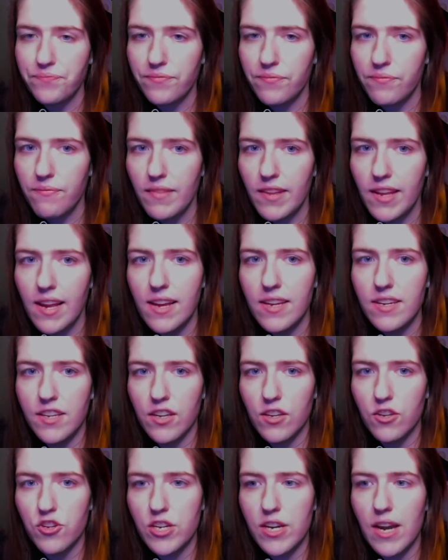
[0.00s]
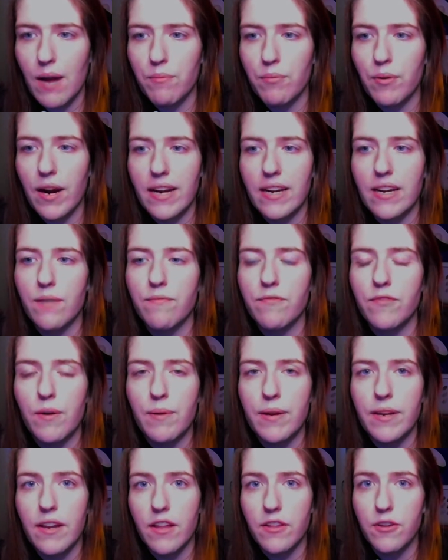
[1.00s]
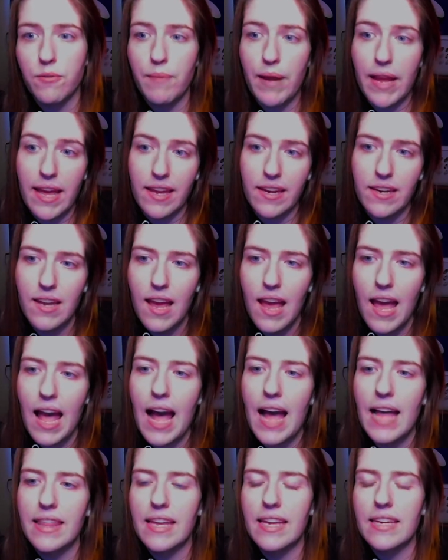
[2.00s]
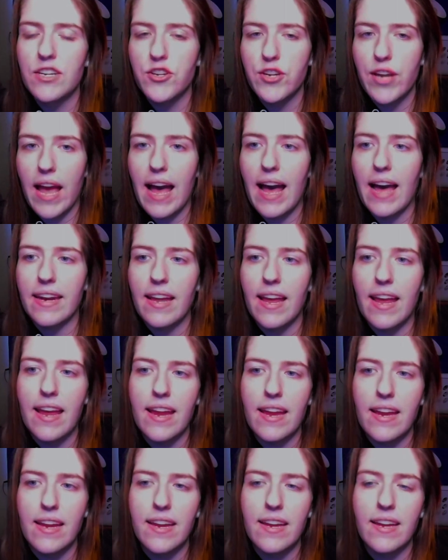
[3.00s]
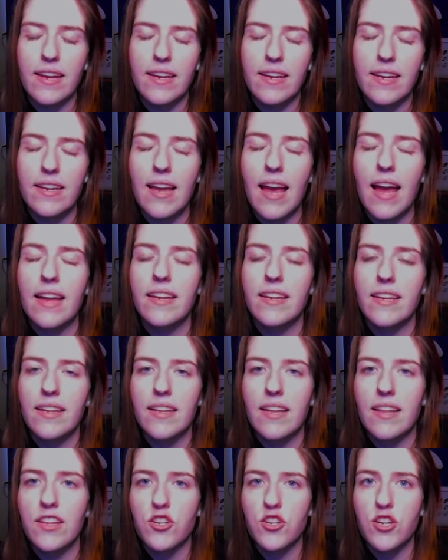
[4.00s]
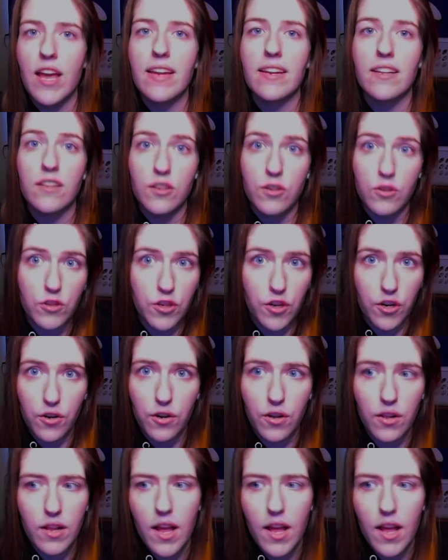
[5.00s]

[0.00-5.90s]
until she got pregnant from another man, and then she had a little girl.